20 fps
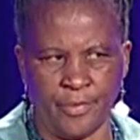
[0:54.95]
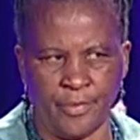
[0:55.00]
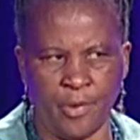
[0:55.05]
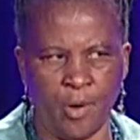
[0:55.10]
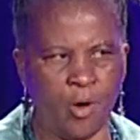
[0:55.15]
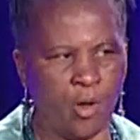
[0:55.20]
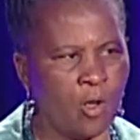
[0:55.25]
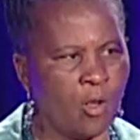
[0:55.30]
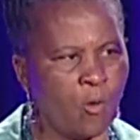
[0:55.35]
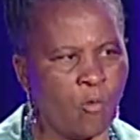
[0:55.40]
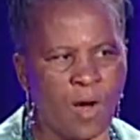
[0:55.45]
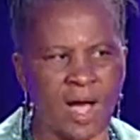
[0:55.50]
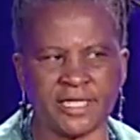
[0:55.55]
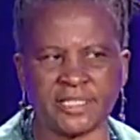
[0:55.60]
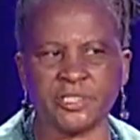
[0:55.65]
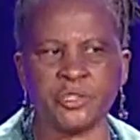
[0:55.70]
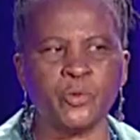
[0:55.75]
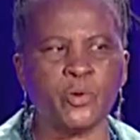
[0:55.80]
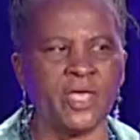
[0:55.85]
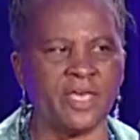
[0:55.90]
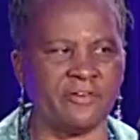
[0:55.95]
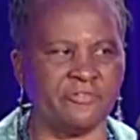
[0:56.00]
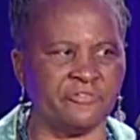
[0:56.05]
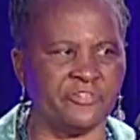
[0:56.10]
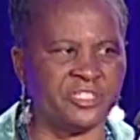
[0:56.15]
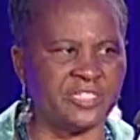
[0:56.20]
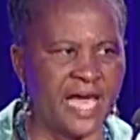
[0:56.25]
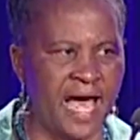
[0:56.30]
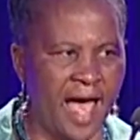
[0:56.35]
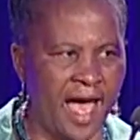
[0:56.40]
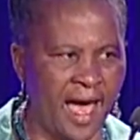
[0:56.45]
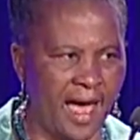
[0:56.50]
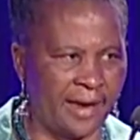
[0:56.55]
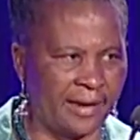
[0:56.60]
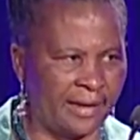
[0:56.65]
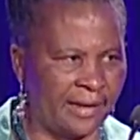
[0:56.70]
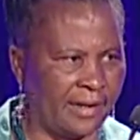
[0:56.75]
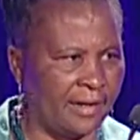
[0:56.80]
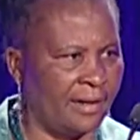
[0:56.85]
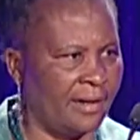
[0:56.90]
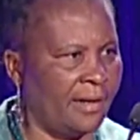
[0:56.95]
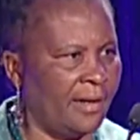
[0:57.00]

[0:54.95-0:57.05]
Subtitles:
all what you have done